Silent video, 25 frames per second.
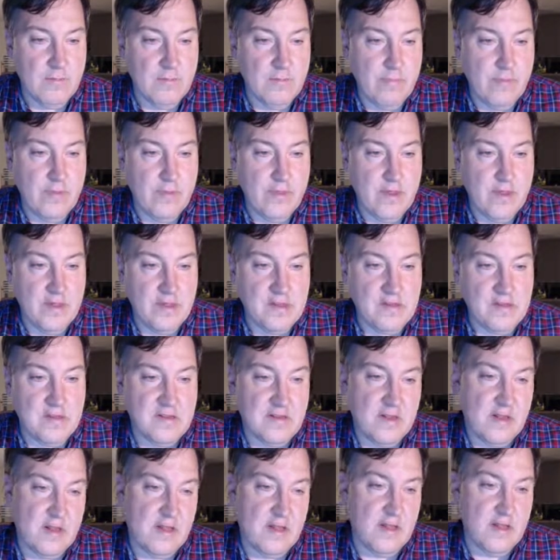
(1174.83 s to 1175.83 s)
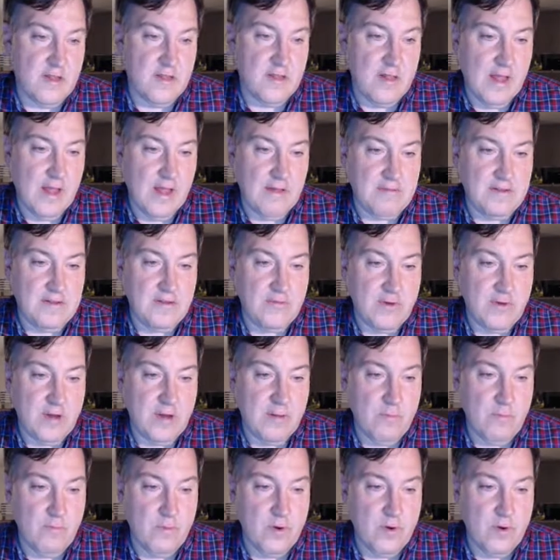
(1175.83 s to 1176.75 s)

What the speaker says: This live stream,